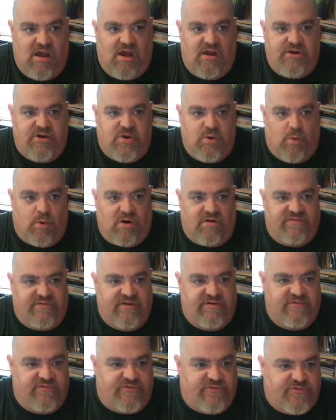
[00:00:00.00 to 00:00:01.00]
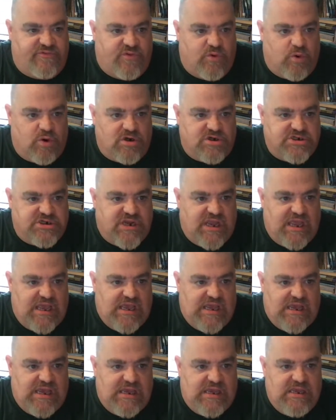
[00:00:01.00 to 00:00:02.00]
a Dwarven Forge
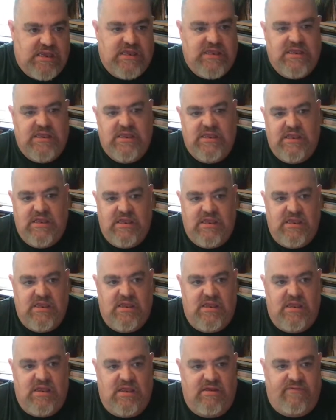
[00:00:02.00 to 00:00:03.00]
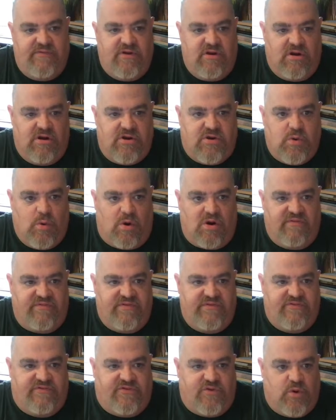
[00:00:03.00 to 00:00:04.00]
guy. If you're a
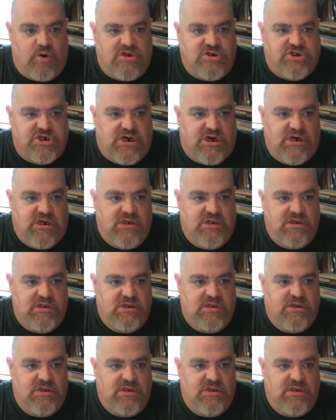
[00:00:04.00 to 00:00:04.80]
Dwarven Forger,